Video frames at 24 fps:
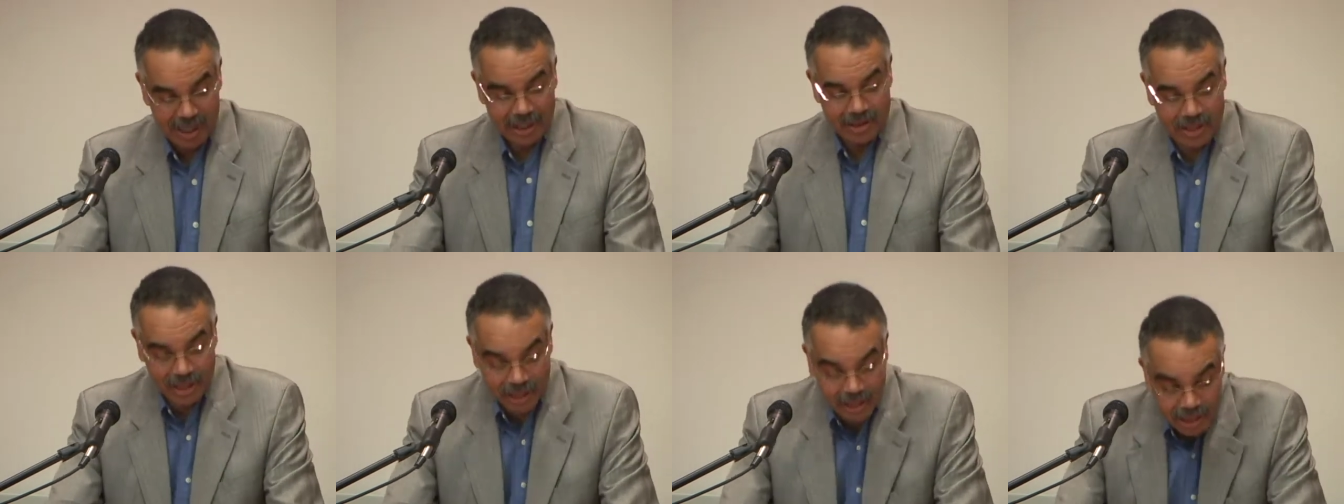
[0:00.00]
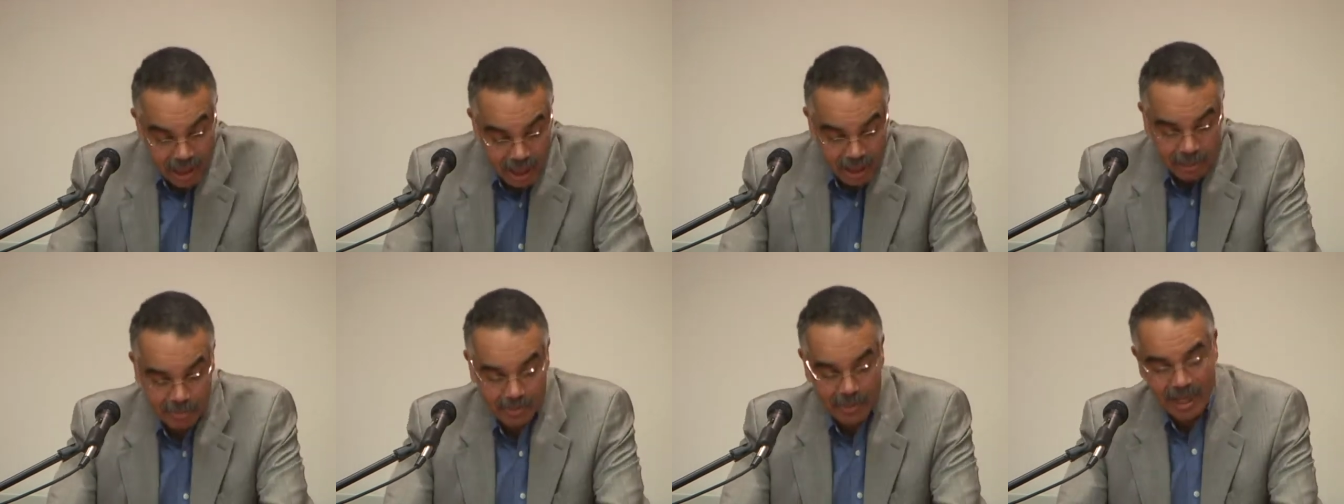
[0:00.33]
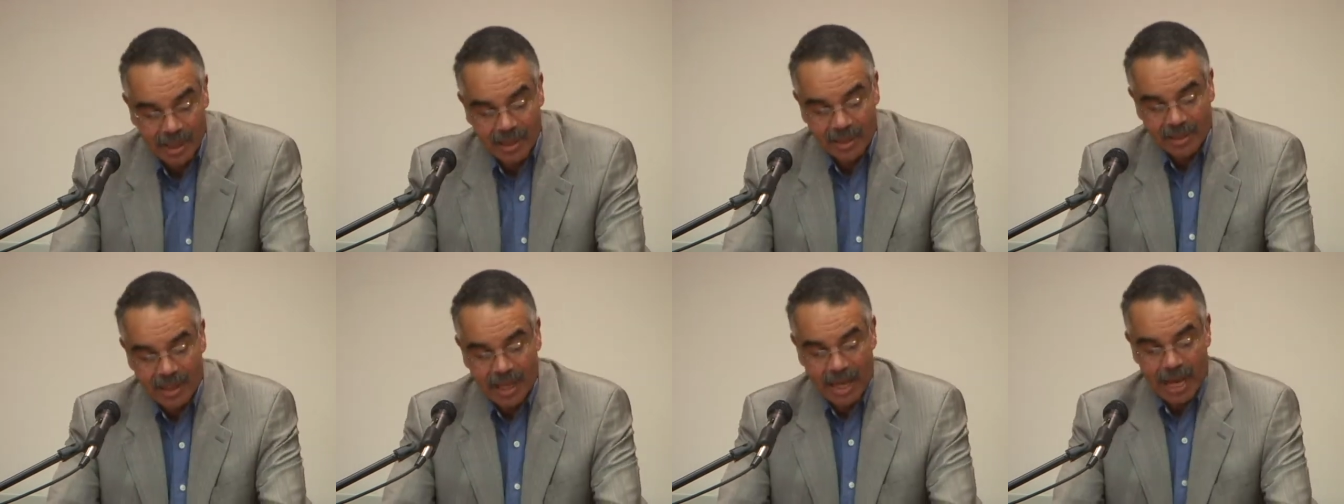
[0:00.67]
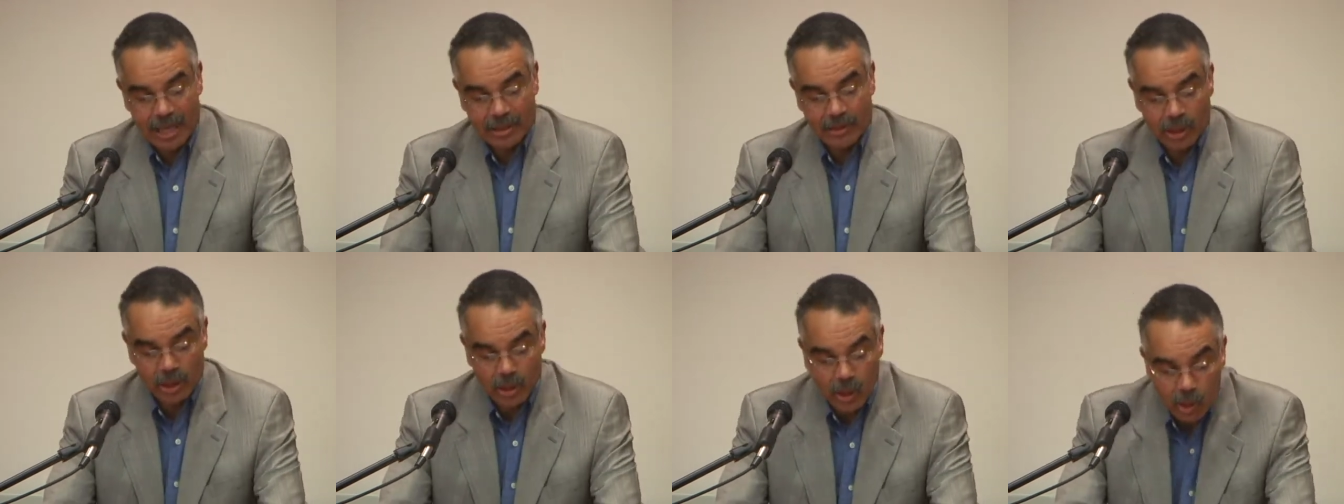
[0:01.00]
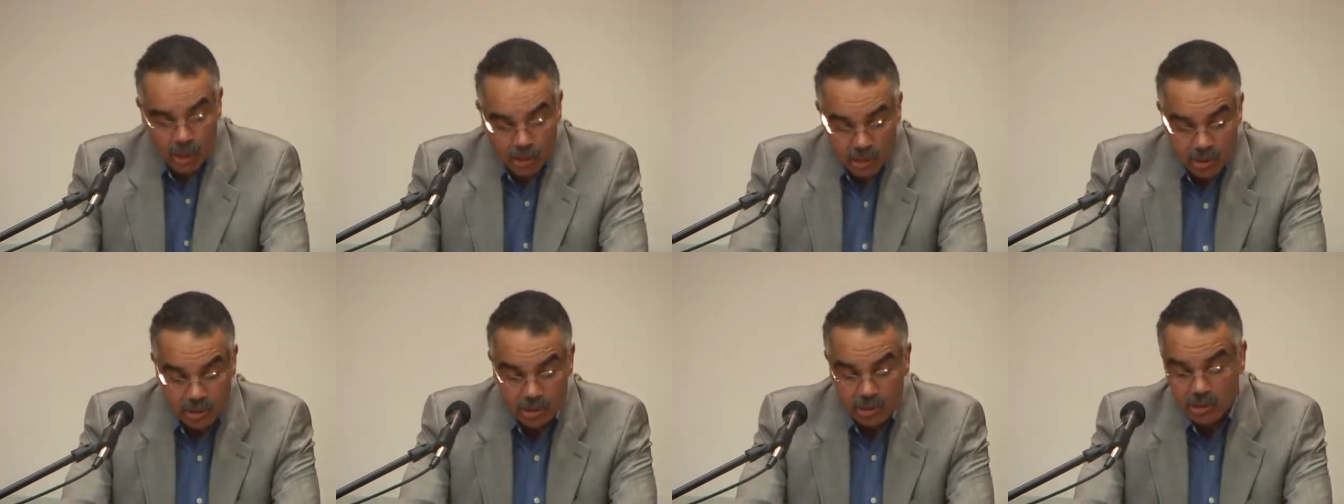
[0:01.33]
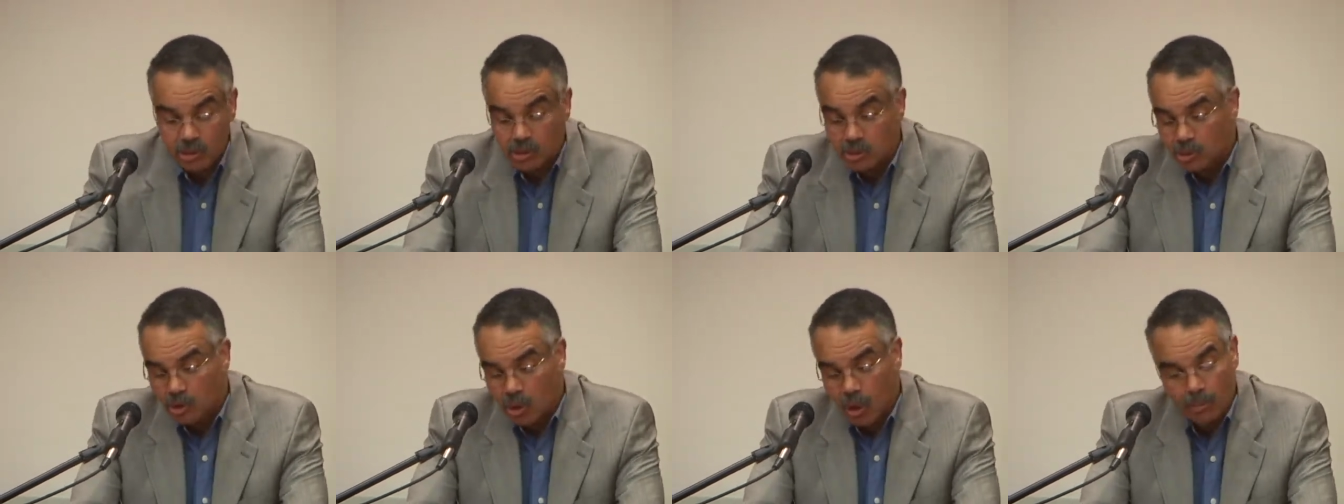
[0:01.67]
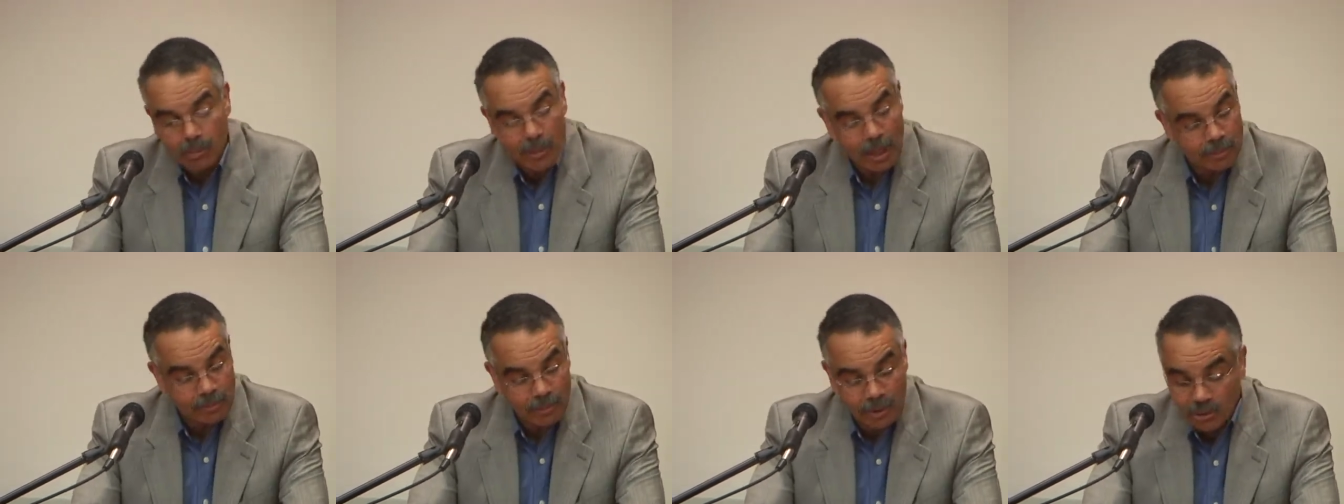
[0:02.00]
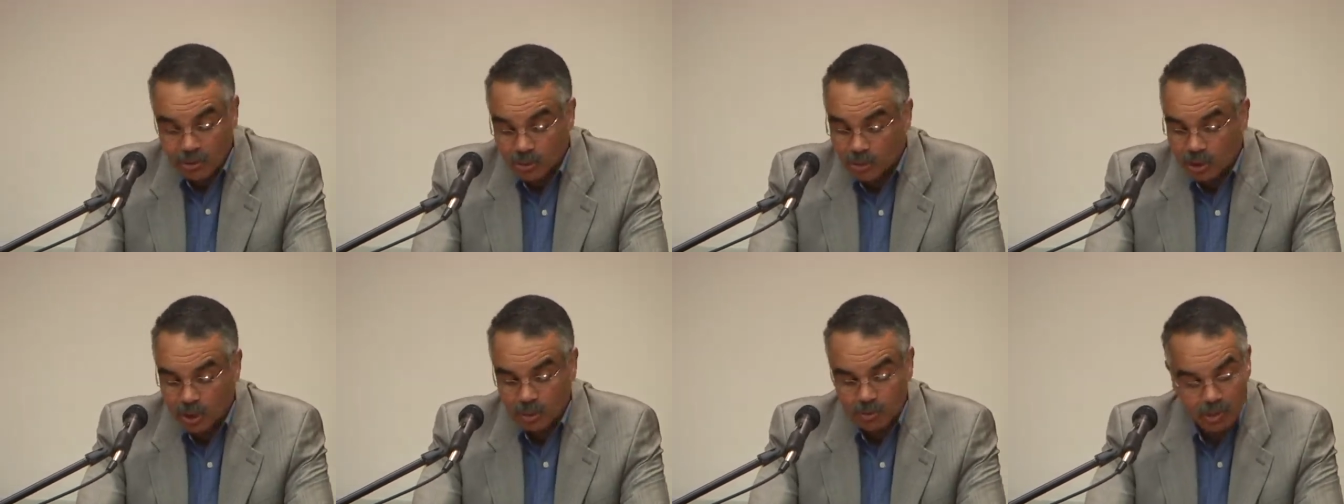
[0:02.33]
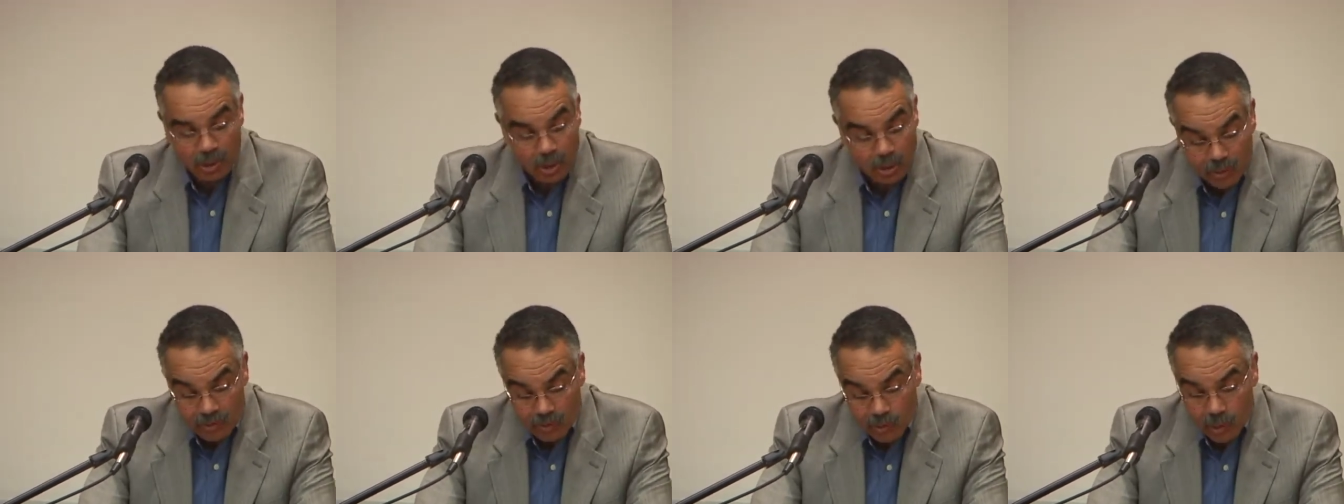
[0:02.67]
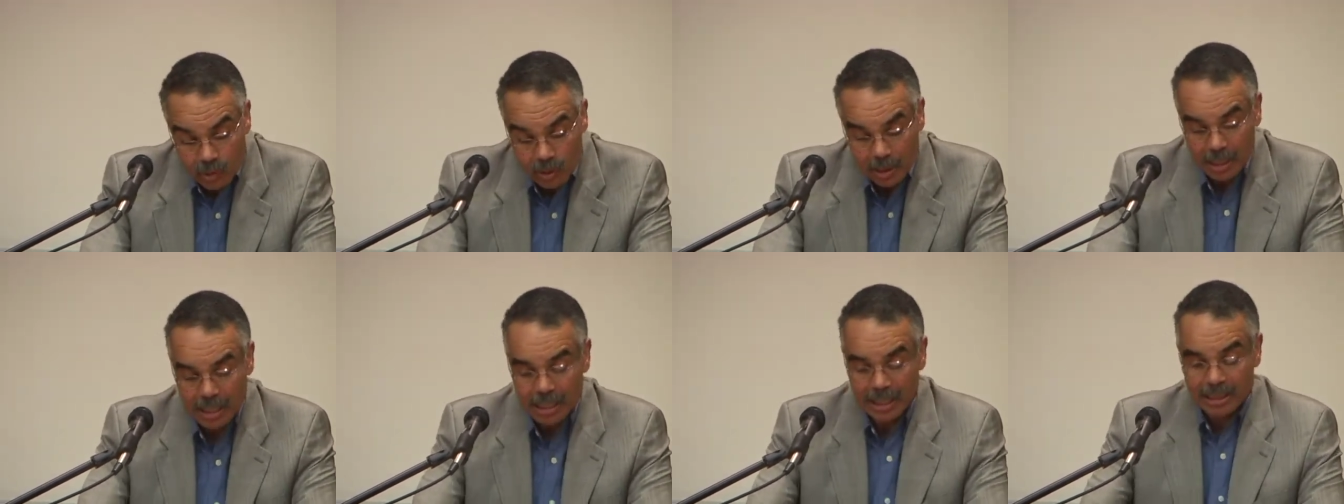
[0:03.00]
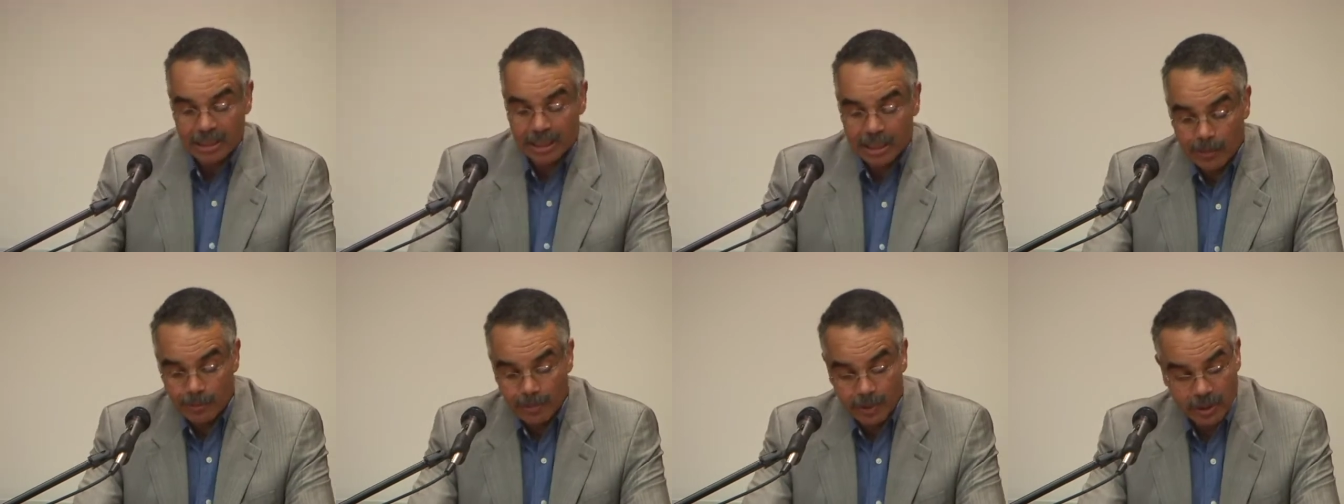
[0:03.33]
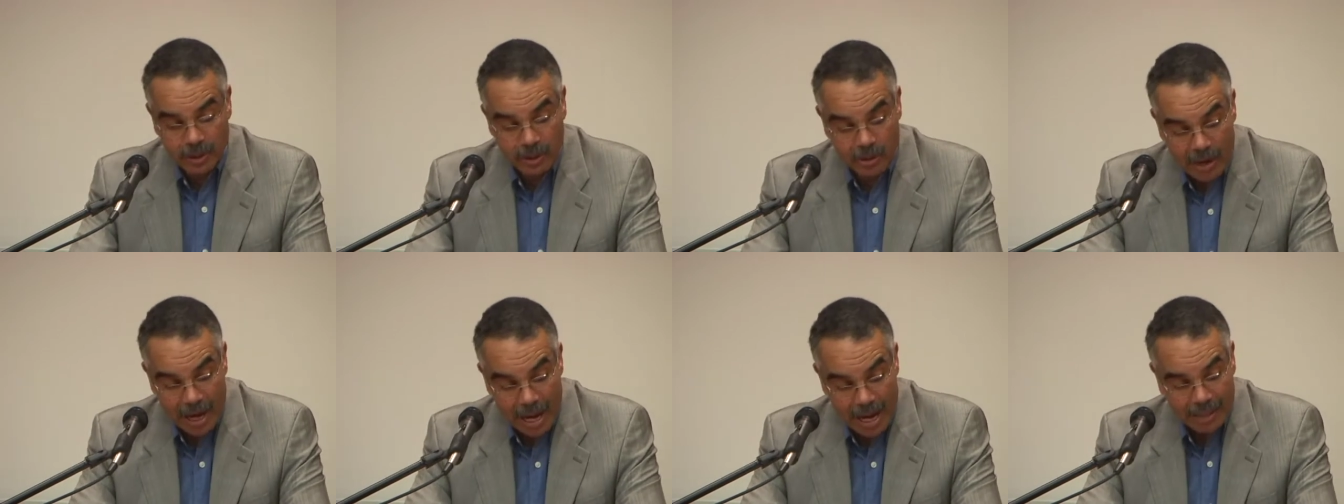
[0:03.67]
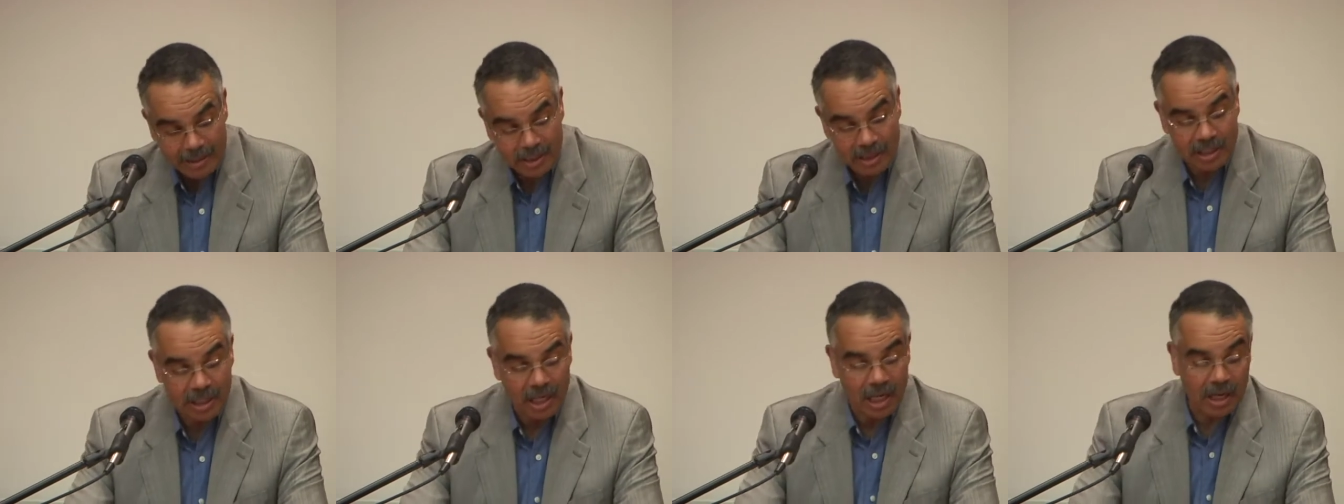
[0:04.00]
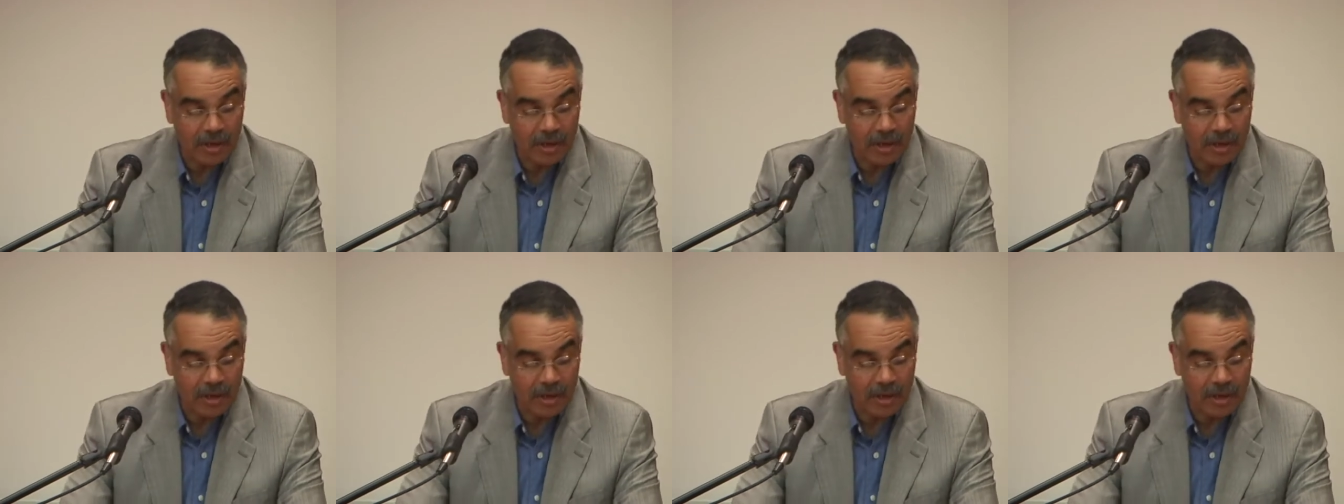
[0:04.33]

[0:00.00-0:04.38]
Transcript: the young men and the oldsters who saw my mother as beautiful, tipping their hats.